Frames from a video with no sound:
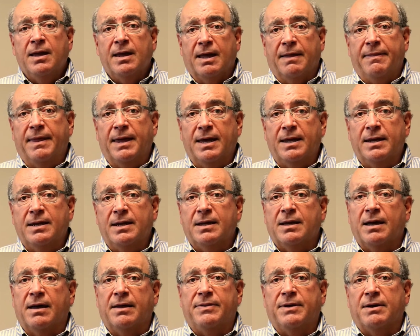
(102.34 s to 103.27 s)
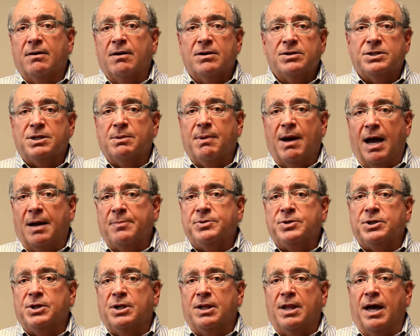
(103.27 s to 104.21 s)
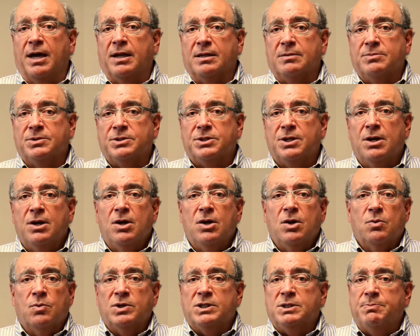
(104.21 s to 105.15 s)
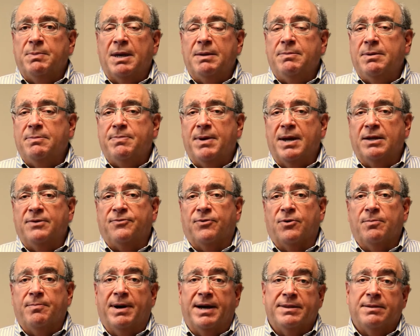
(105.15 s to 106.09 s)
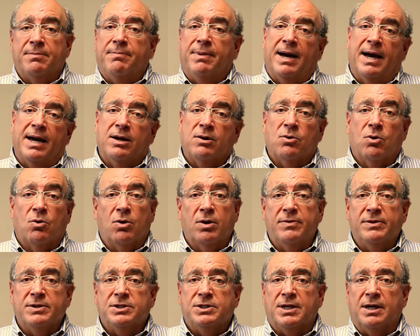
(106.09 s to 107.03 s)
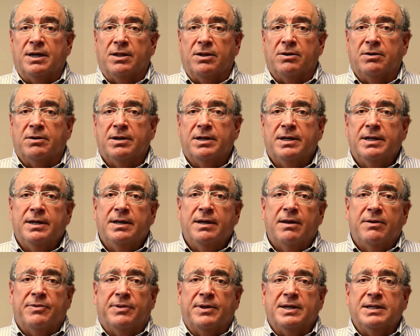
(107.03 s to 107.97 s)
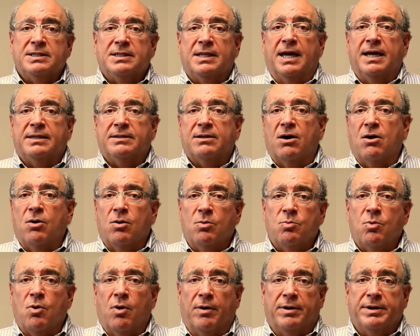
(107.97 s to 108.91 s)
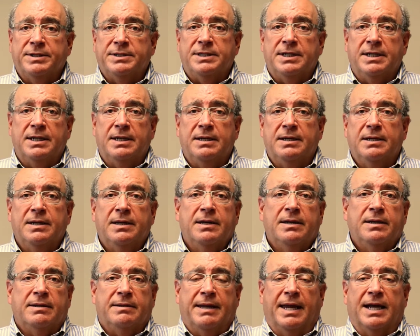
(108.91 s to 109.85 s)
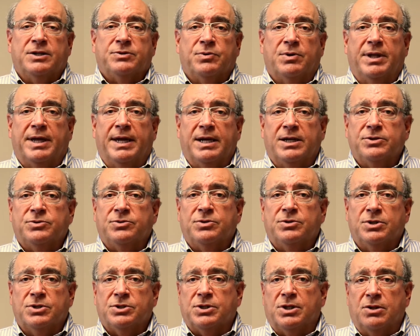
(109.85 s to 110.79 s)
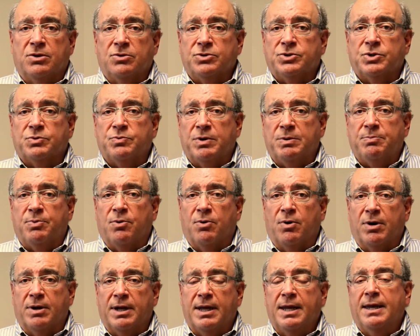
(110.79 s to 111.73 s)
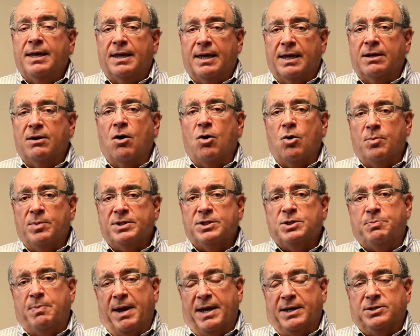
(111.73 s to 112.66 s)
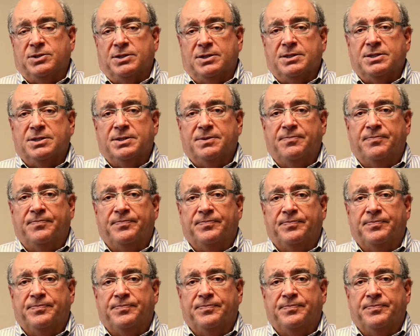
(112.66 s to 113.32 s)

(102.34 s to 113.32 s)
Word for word: And then there are some optional items which may be paid for by the buyer or the seller. Things like the home warranty, natural hazard disclosure report, and home inspections.